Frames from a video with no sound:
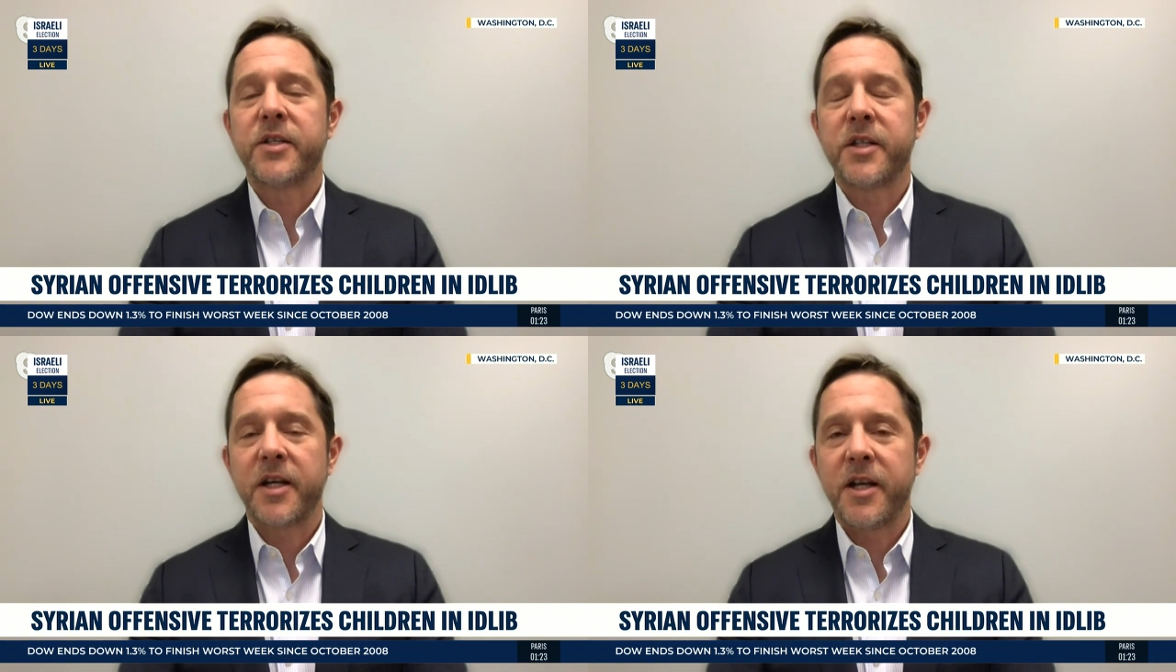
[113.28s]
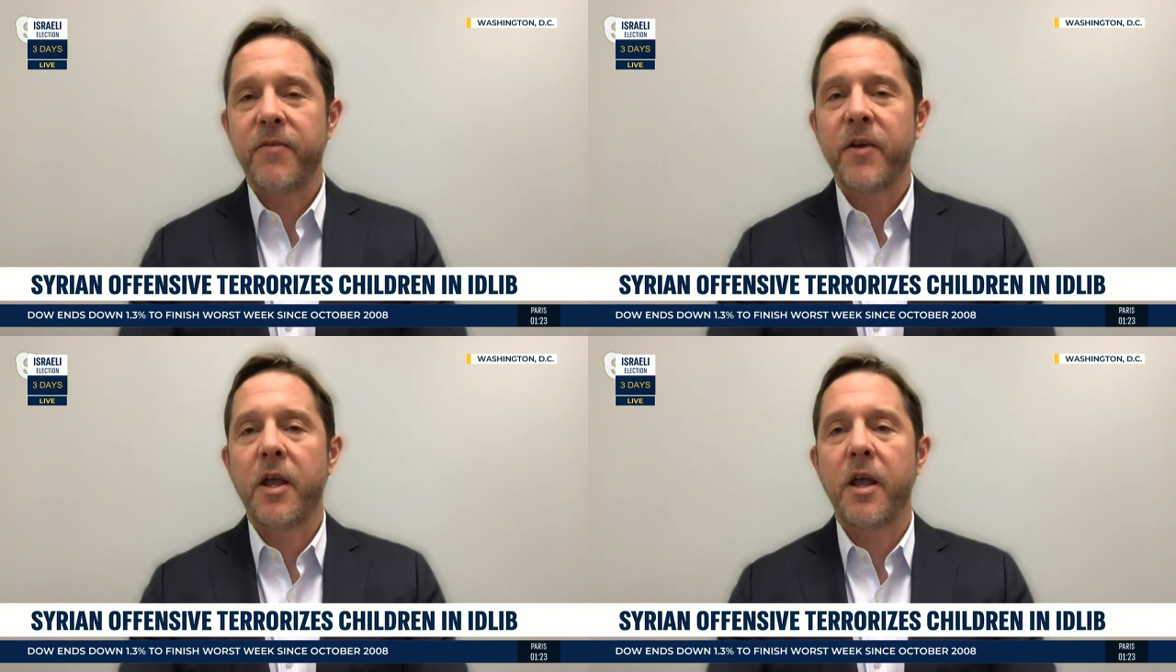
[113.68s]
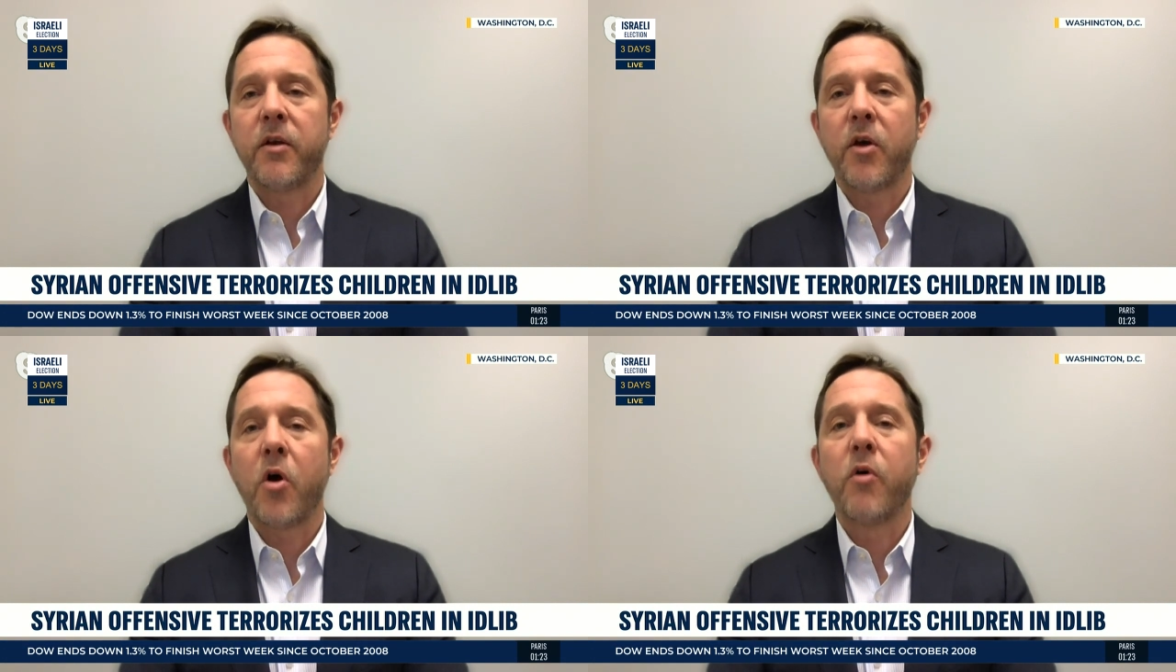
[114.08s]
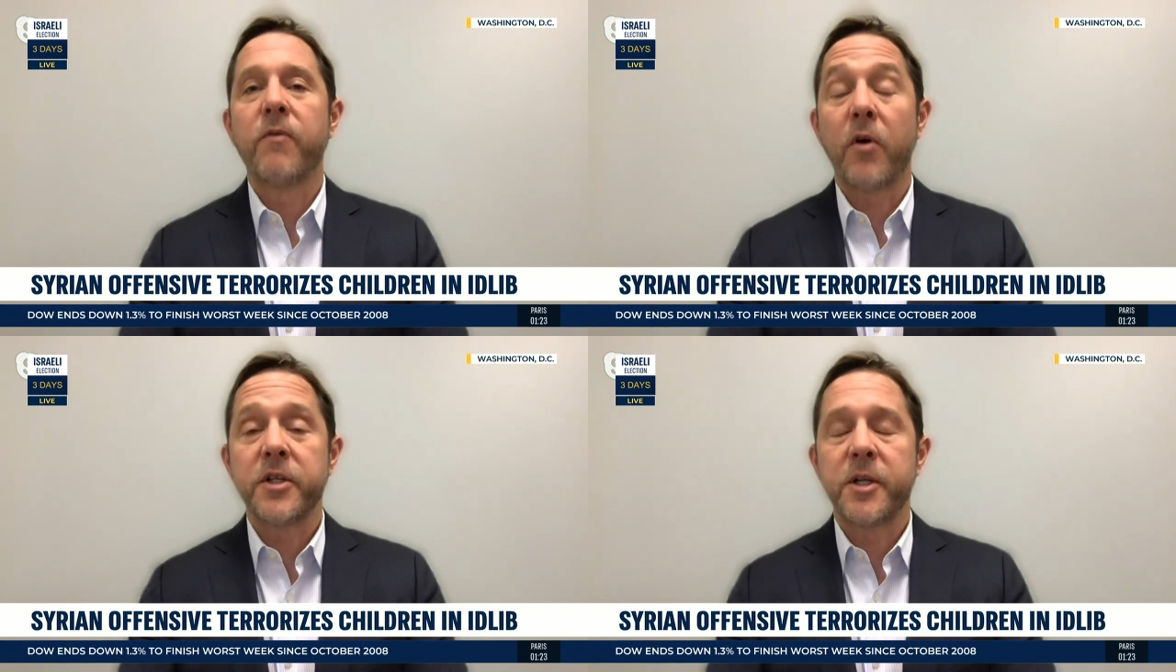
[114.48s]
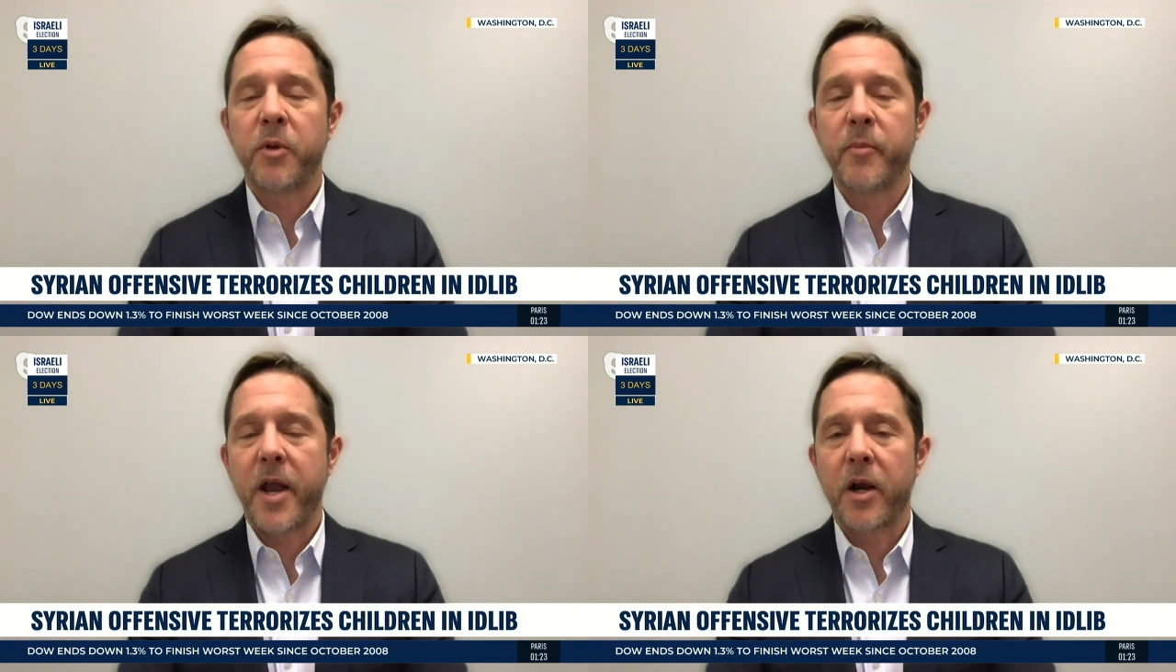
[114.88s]
a significant overt
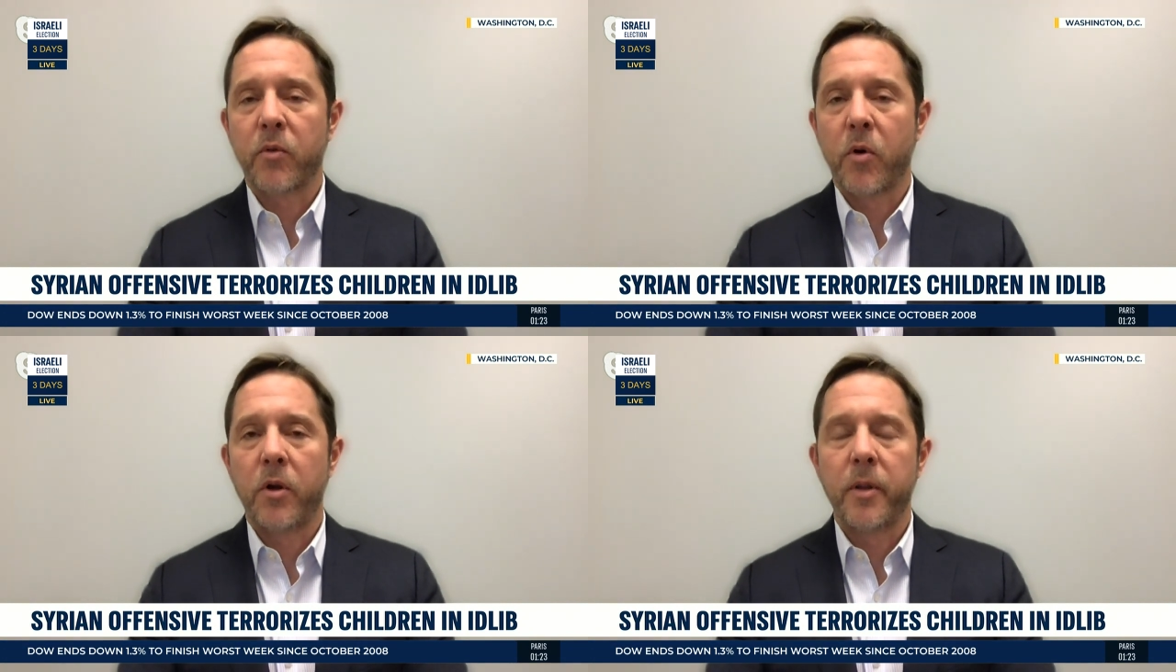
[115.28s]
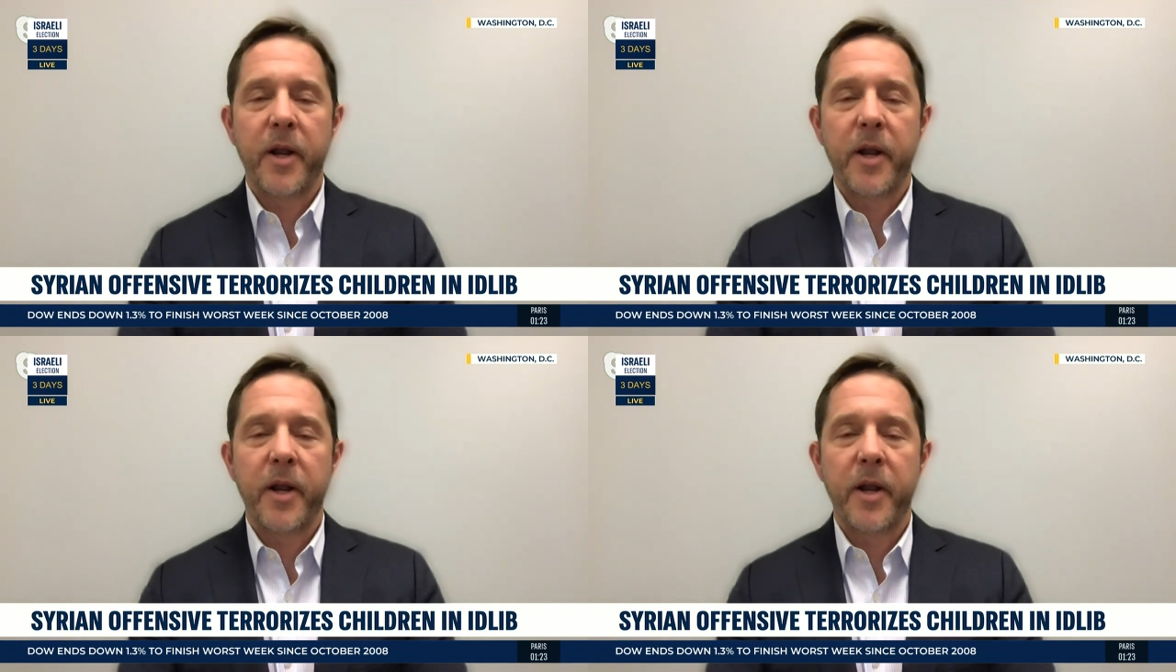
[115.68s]
diplomatic role.